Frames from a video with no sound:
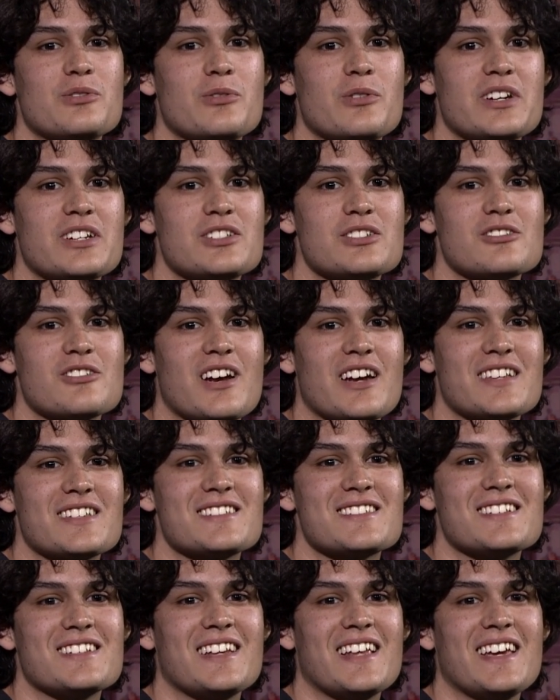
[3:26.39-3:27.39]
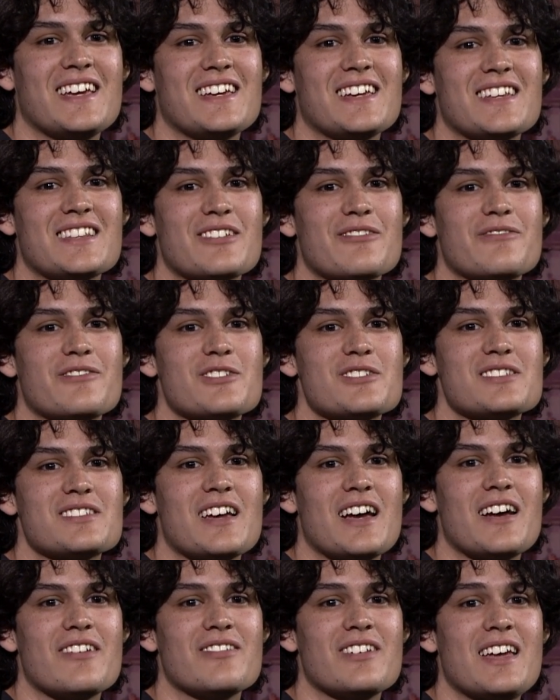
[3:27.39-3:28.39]
quick strikes late in the first
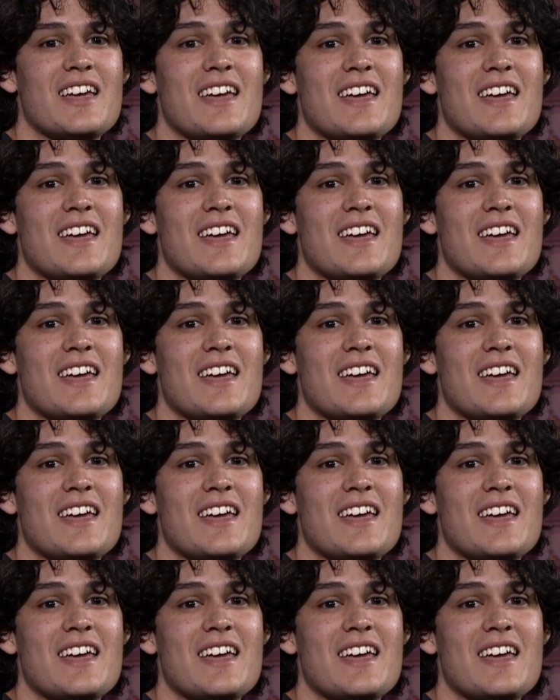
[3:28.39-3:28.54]
half,